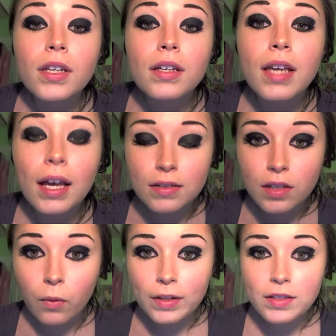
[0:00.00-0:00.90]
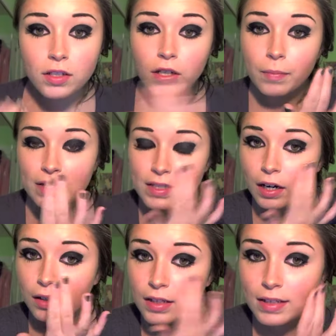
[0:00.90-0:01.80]
yeah, so once your
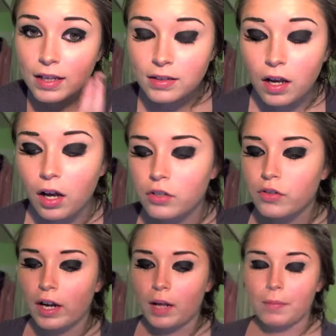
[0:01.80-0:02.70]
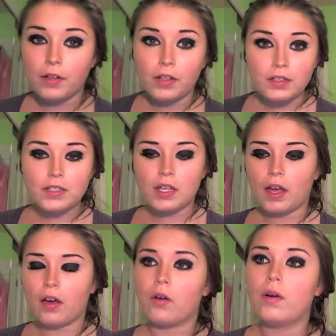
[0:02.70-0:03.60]
mascara on this side is all dried up and good to
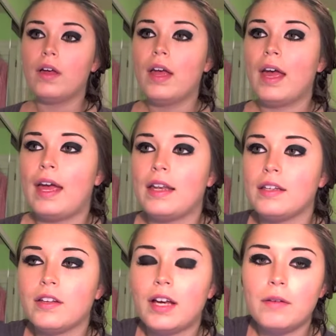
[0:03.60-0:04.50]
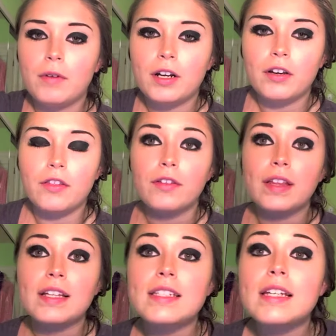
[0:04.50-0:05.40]
go, and you kind of want to go through and
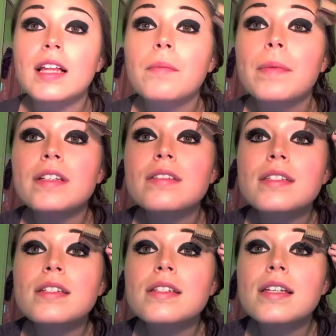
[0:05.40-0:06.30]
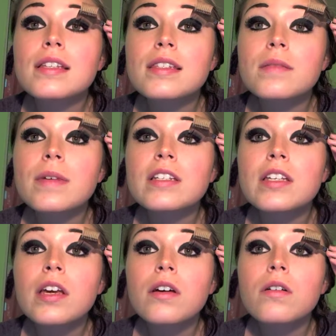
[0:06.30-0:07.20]
like declump it just a teensy bit
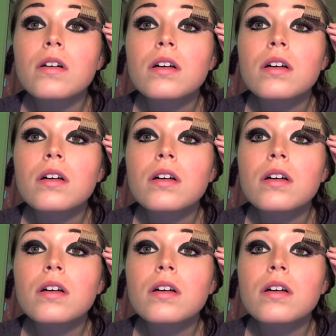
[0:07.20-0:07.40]
too,